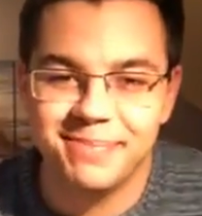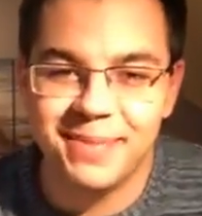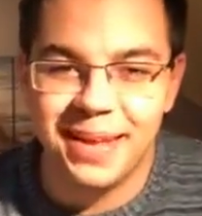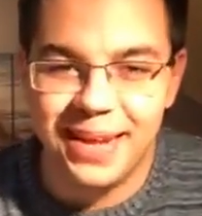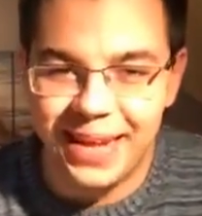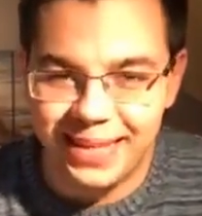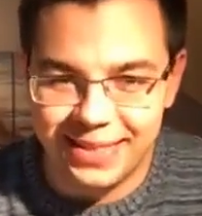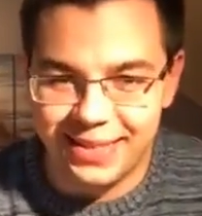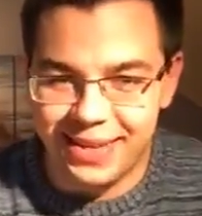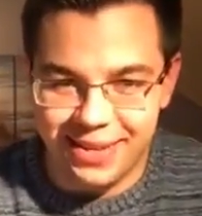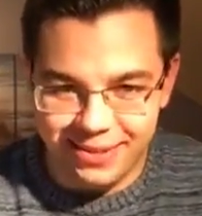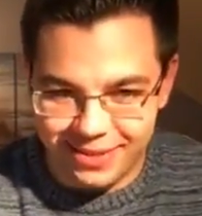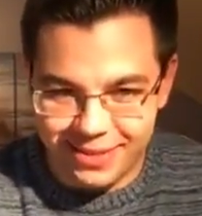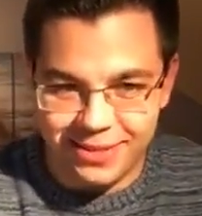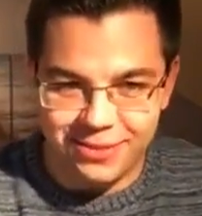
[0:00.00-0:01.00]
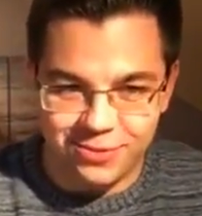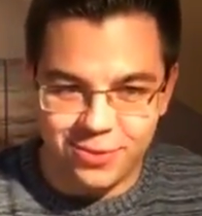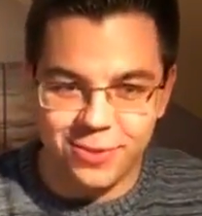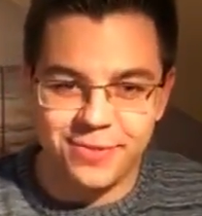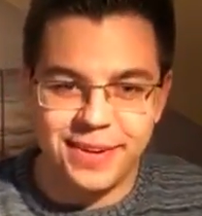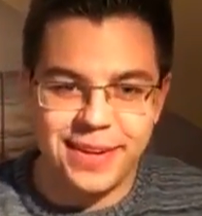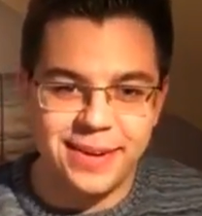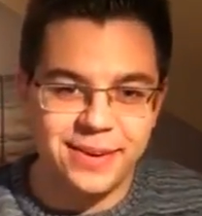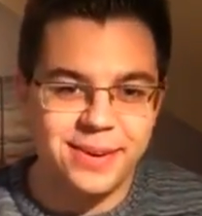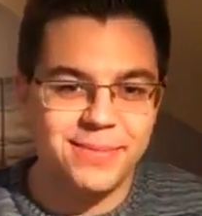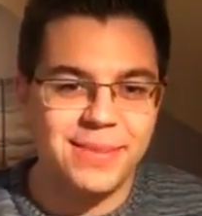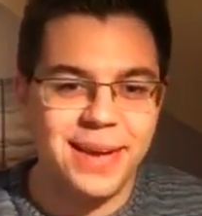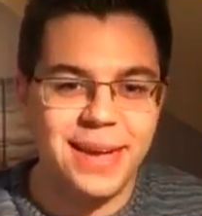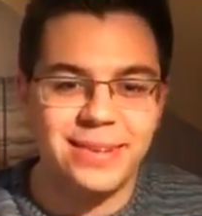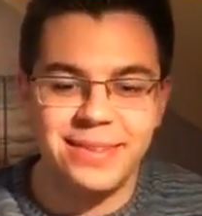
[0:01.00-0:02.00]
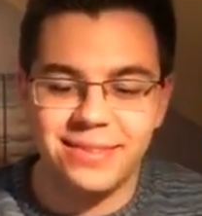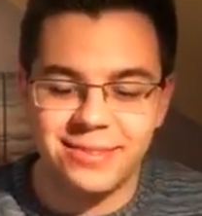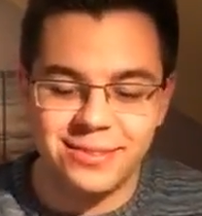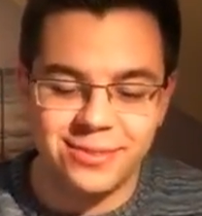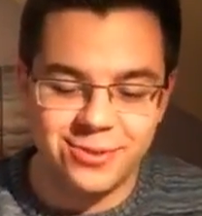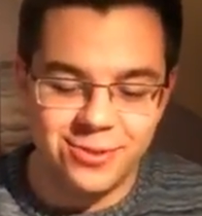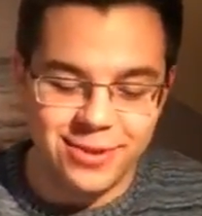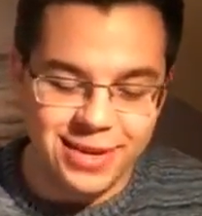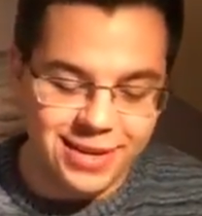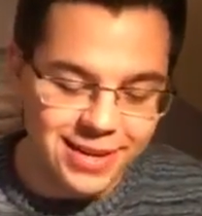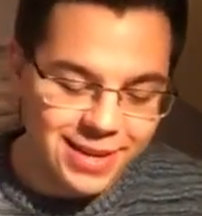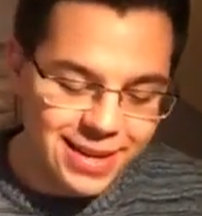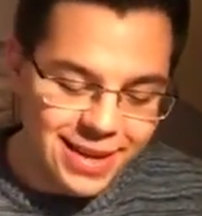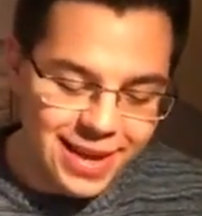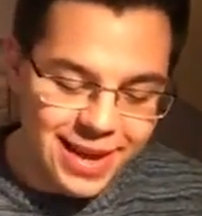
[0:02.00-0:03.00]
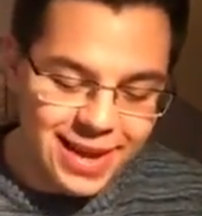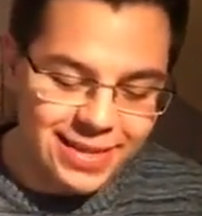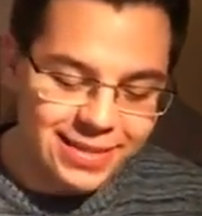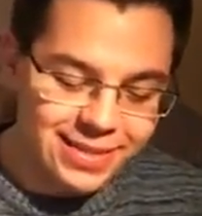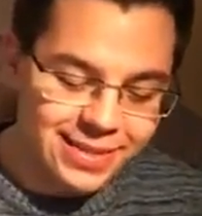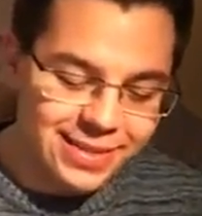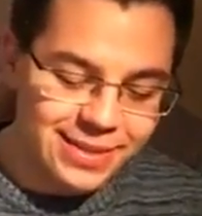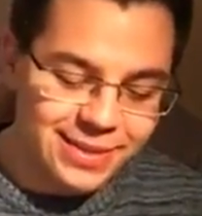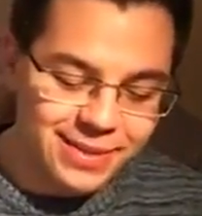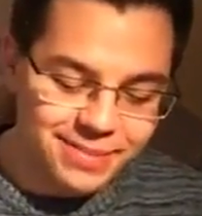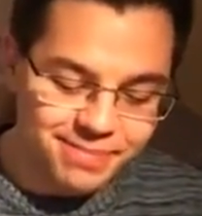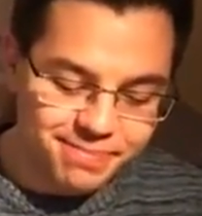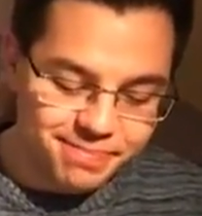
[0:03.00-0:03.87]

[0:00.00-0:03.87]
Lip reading: I did a survey on my Insta story, and the